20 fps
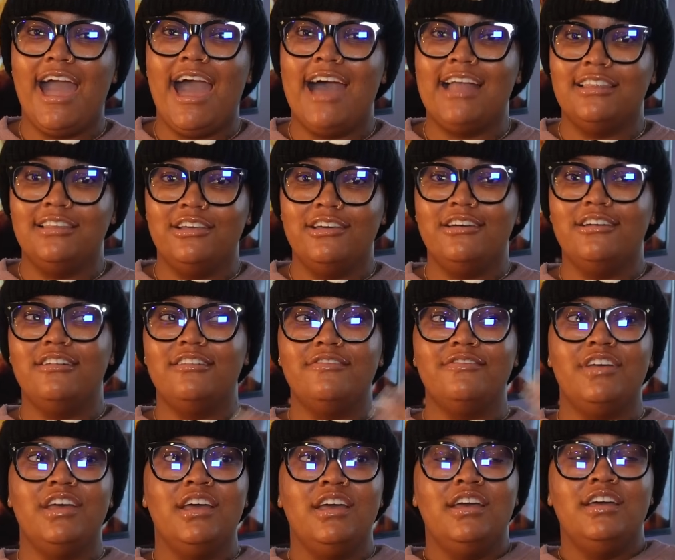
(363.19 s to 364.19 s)
I
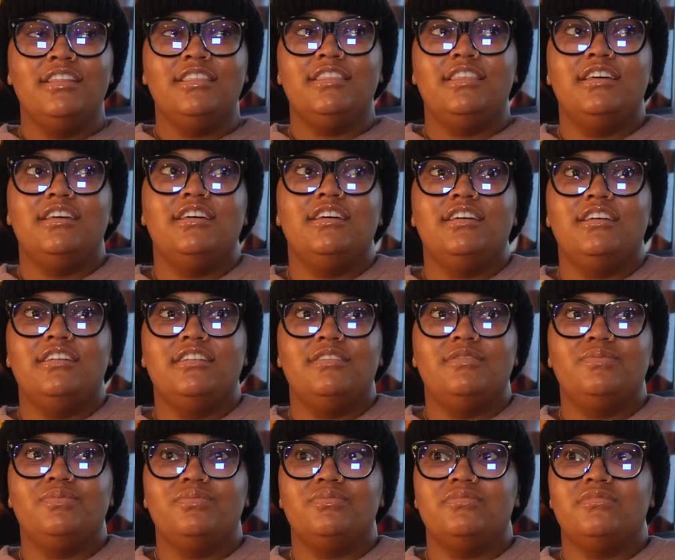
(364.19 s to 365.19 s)
love I